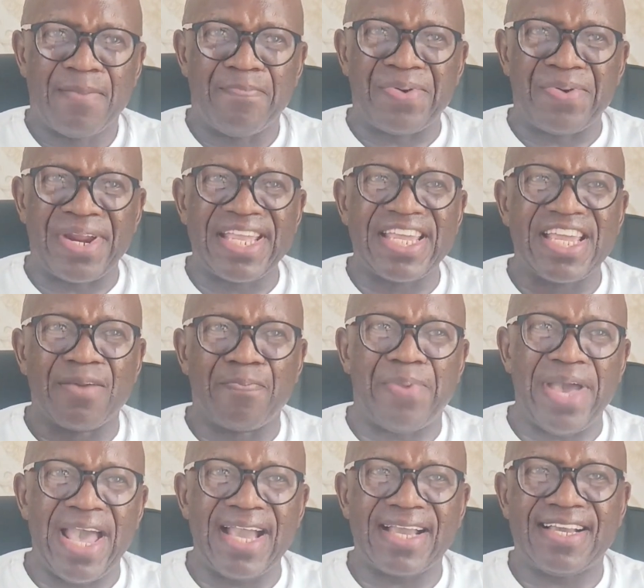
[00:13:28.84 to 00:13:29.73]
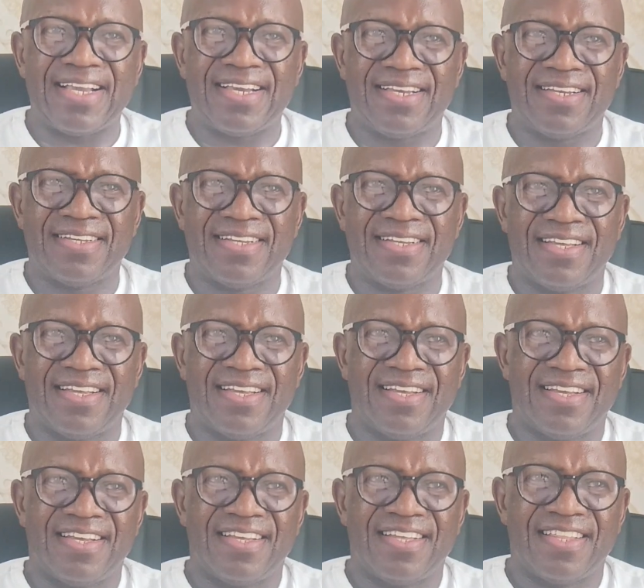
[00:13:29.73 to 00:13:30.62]
bringing back
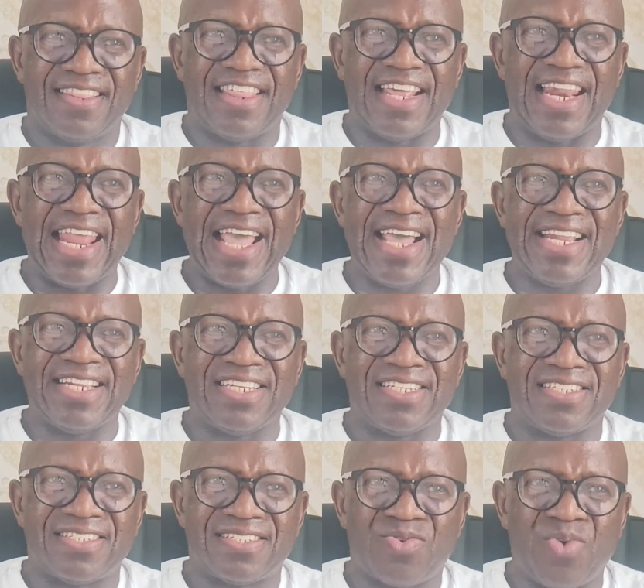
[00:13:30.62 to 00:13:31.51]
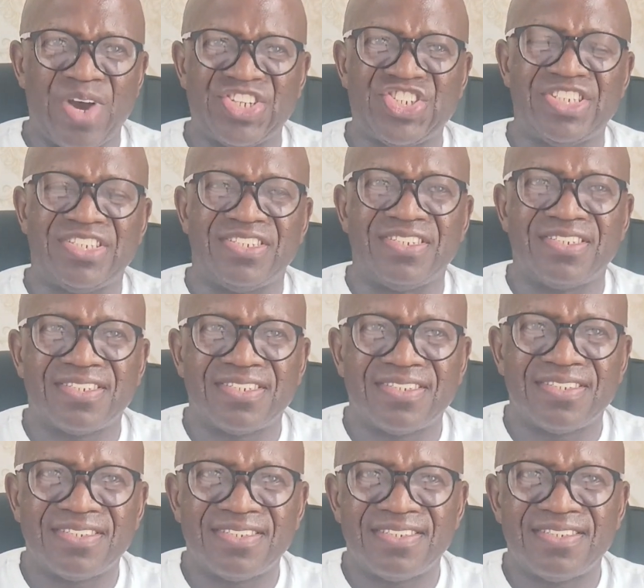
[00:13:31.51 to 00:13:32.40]
the land question,
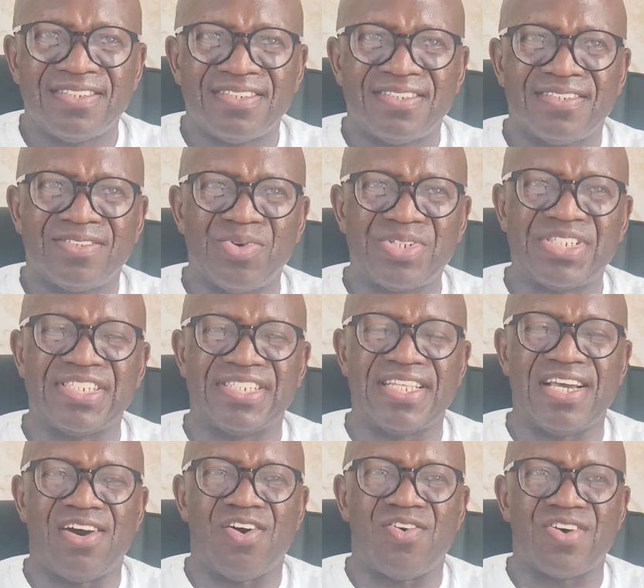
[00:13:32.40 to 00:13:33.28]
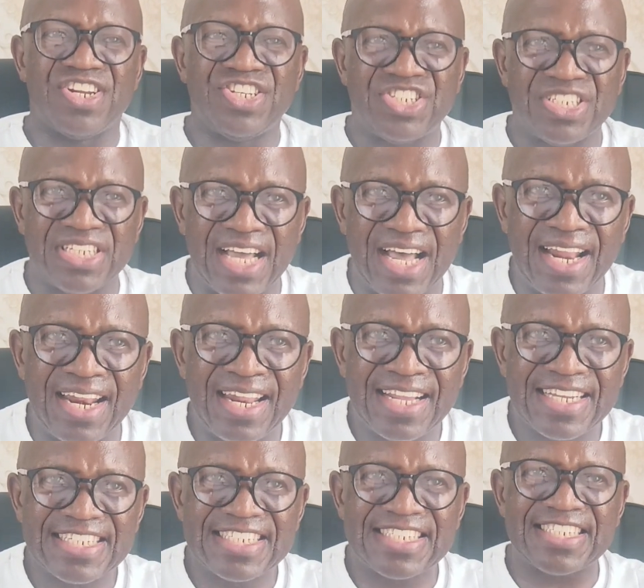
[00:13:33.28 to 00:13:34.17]
which is the
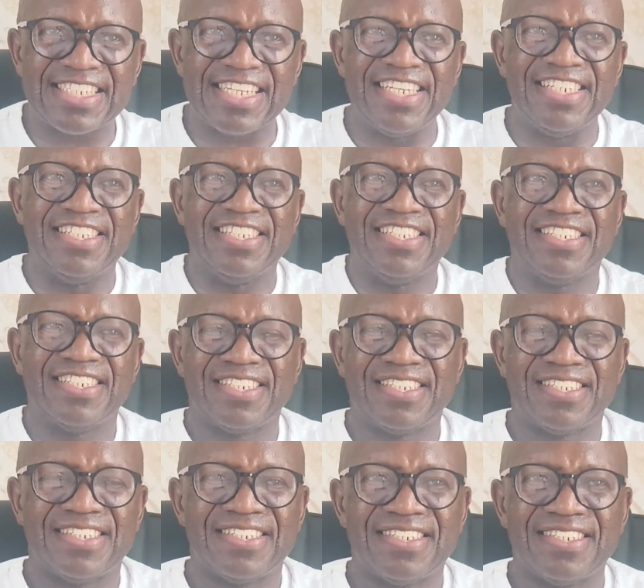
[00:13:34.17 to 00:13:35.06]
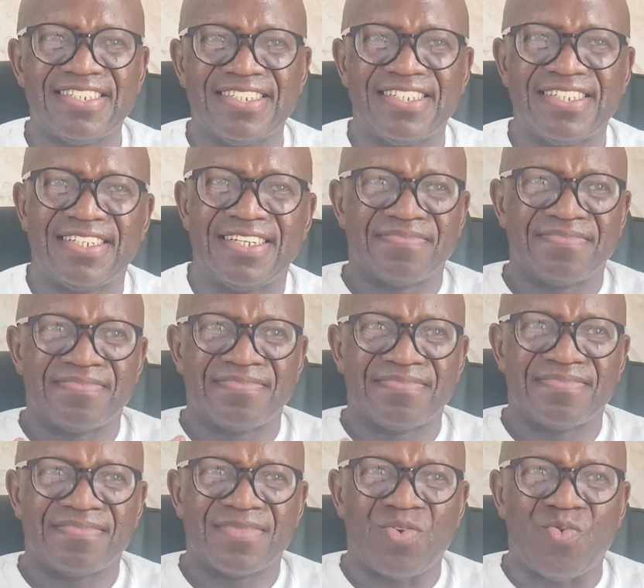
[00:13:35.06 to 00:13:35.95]
original sin.
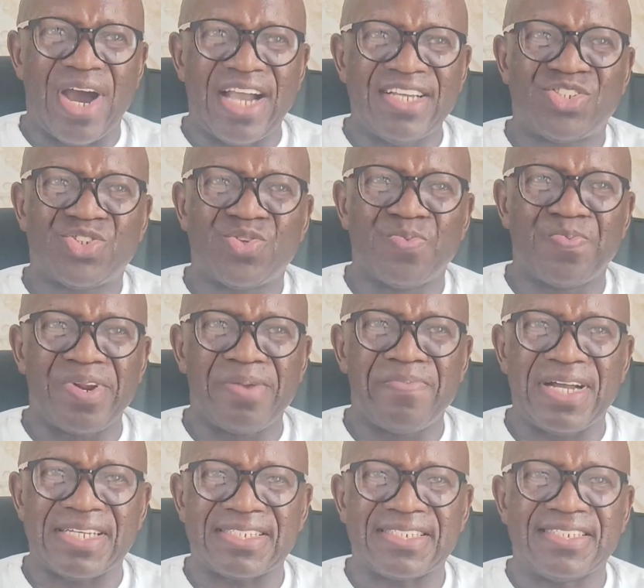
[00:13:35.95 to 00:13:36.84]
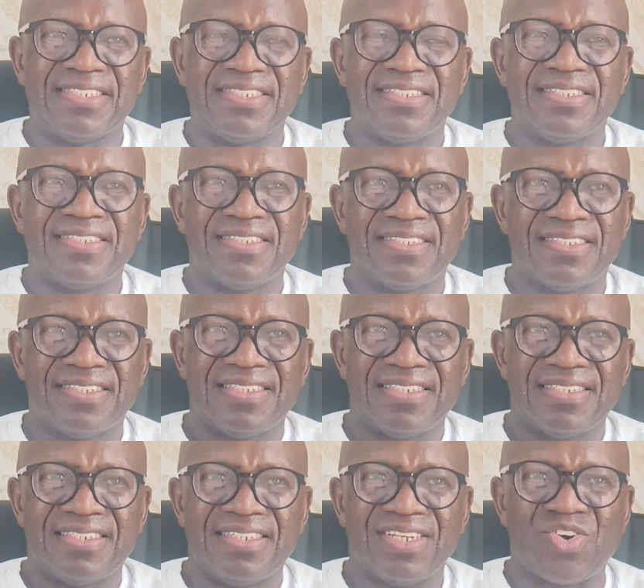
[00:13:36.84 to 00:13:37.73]
White supremacy,
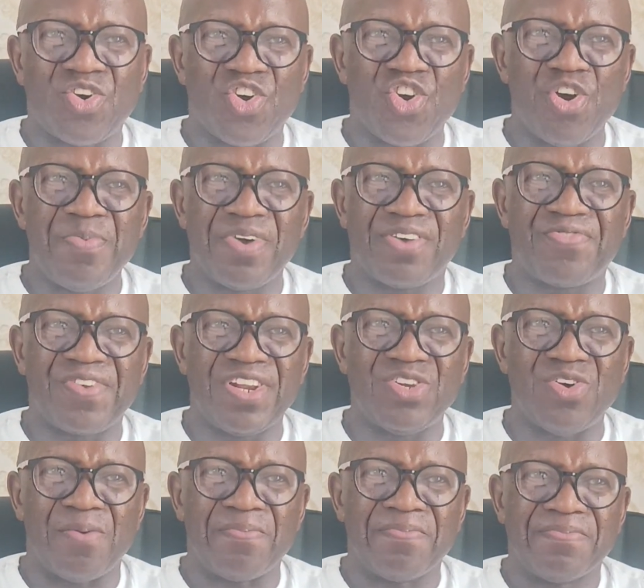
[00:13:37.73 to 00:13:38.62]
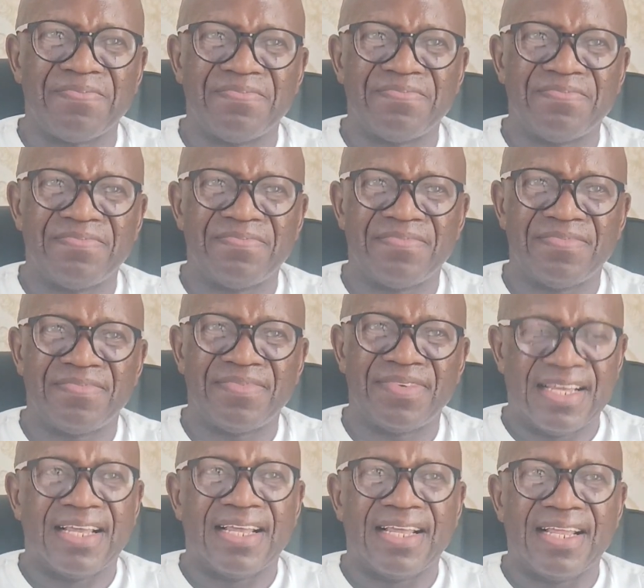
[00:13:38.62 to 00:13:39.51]
economic freedom,
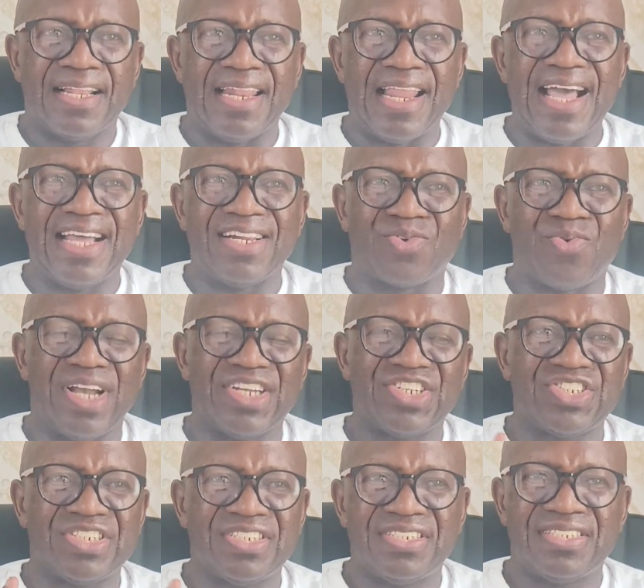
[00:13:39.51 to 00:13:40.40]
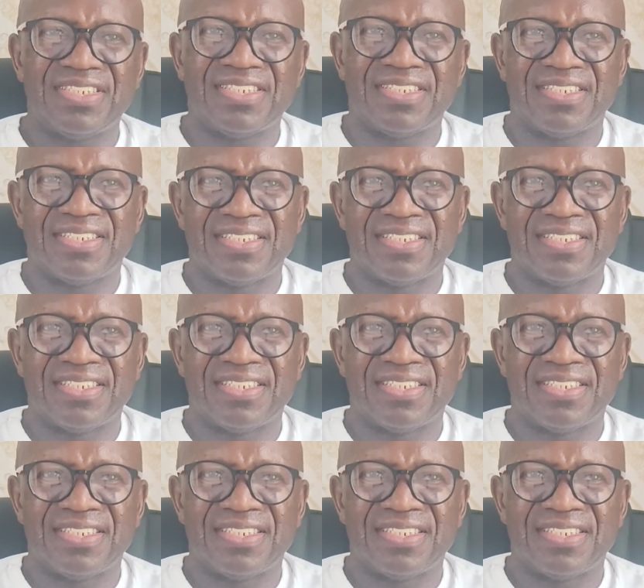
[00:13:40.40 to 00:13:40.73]
land question,